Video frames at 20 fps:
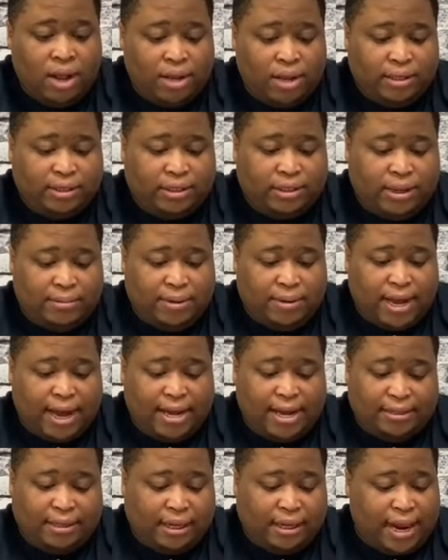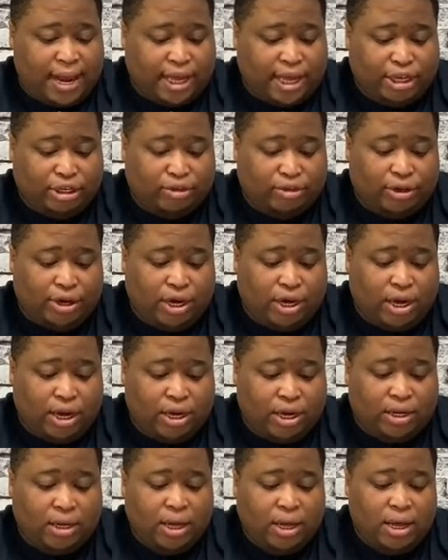Some days look like you're
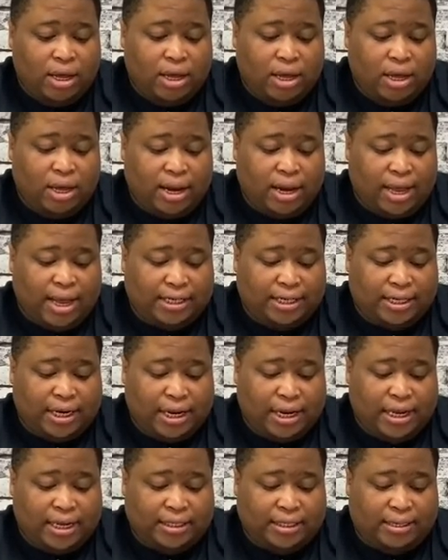drunk, allegedly.